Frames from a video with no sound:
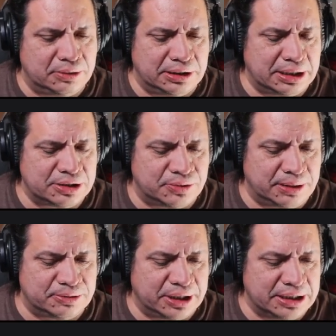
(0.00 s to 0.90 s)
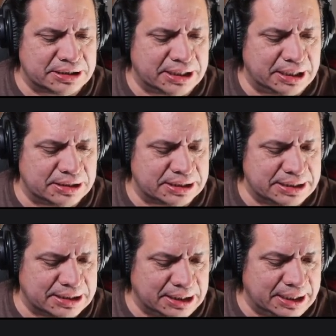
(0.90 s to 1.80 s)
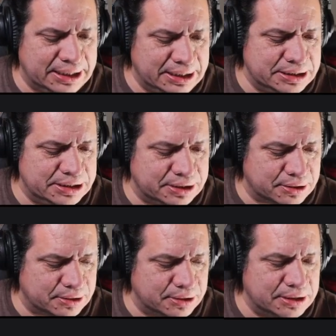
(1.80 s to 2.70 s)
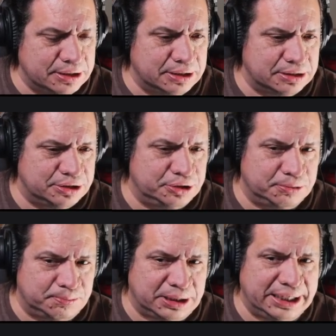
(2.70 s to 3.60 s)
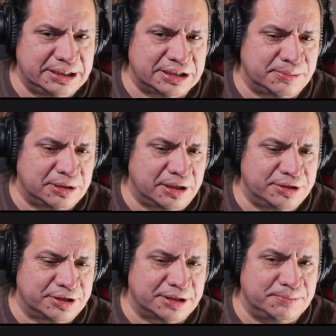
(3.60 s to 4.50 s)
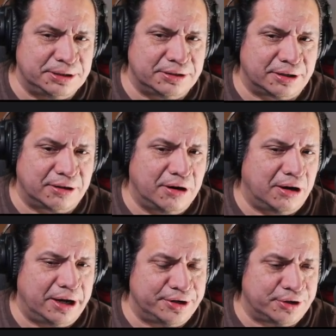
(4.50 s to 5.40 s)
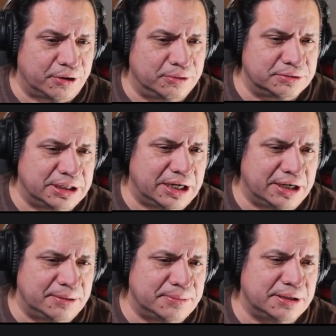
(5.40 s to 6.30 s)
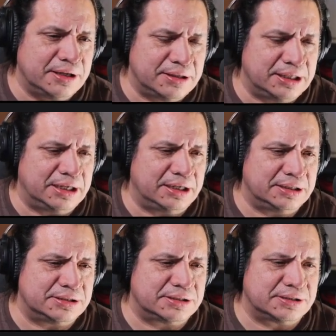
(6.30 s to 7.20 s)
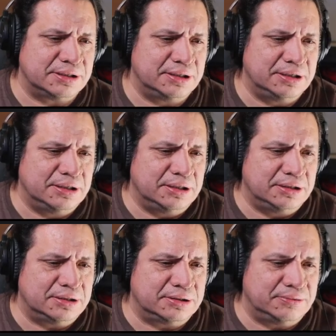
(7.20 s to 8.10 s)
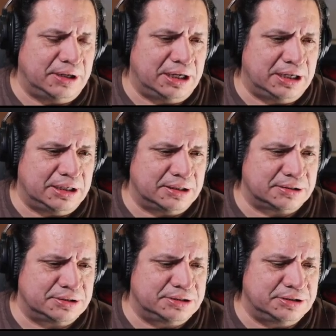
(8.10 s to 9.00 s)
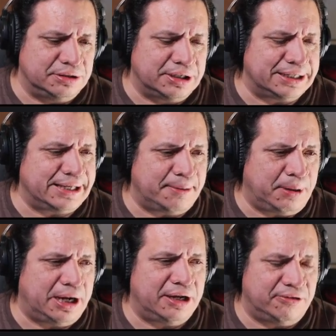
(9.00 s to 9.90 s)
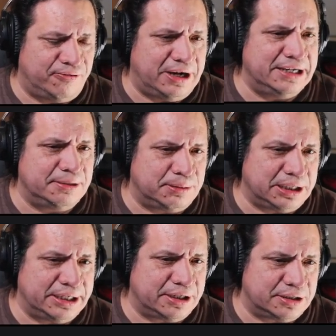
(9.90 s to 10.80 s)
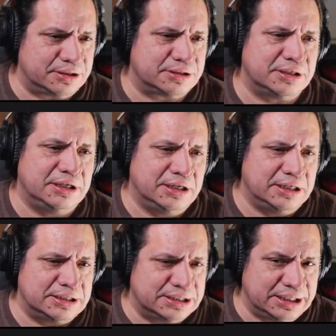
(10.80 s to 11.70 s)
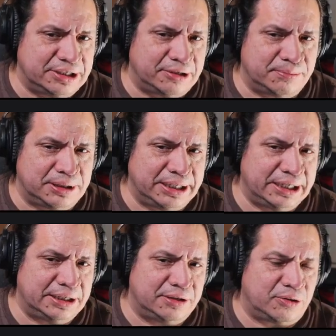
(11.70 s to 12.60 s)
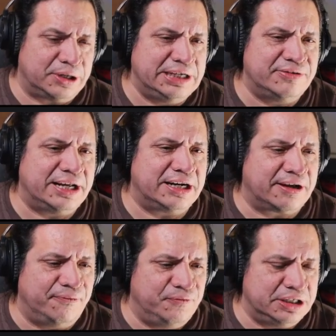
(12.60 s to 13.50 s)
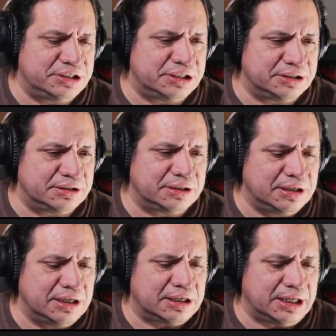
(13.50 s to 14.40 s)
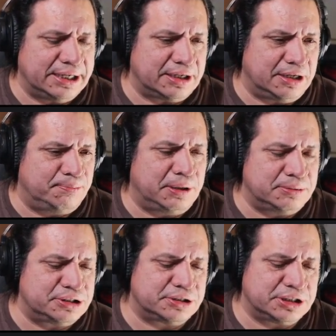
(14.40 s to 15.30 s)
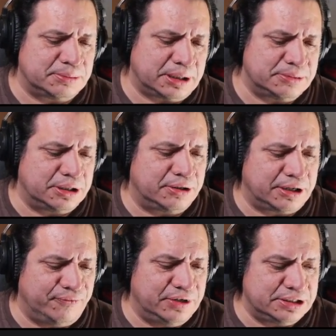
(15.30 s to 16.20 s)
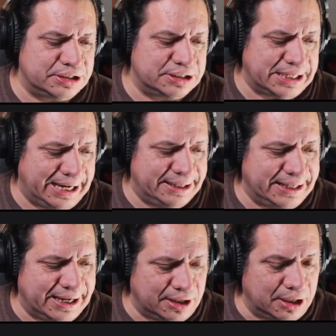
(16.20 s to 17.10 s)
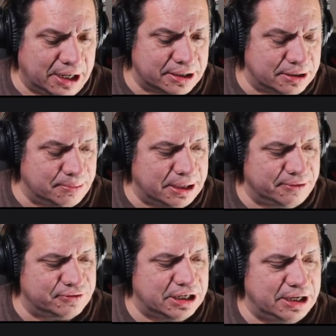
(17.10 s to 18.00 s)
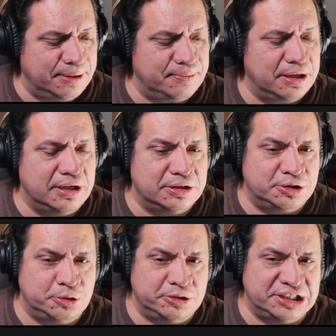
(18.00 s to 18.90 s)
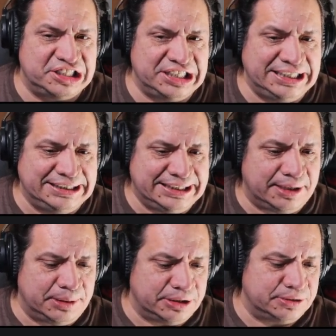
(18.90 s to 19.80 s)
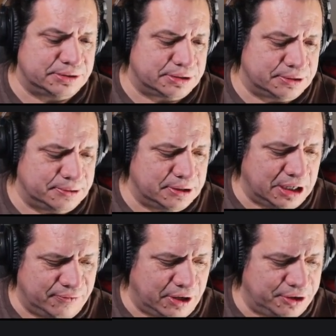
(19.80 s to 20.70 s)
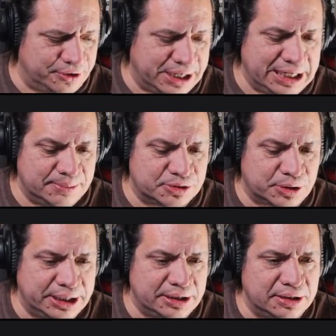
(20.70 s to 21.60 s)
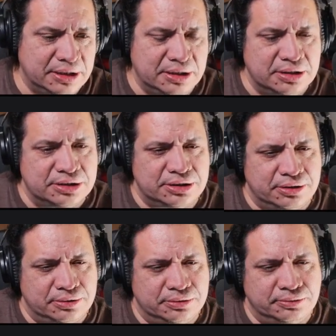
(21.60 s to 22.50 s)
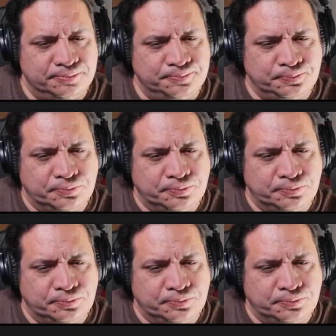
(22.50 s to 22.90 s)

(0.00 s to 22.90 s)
well, I guess what I'm trying to say is it's a lot easier to play something on your computer on your own time than it is to look at that pile, find the players, sit there and play it, or even at a convention. Like, a publisher sometimes go to conventions and they allot an amount of time to see demos of other games, right? So